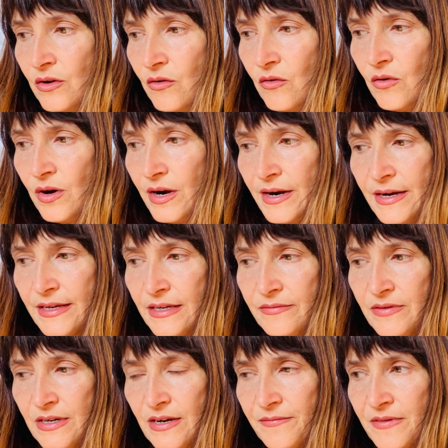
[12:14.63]
or
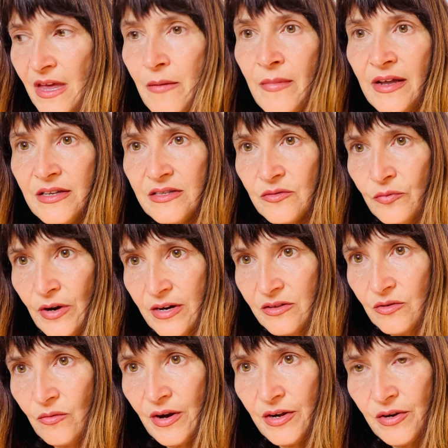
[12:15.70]
even if they meant to break
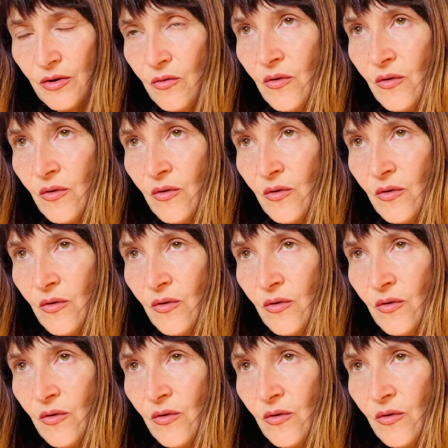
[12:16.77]
the window,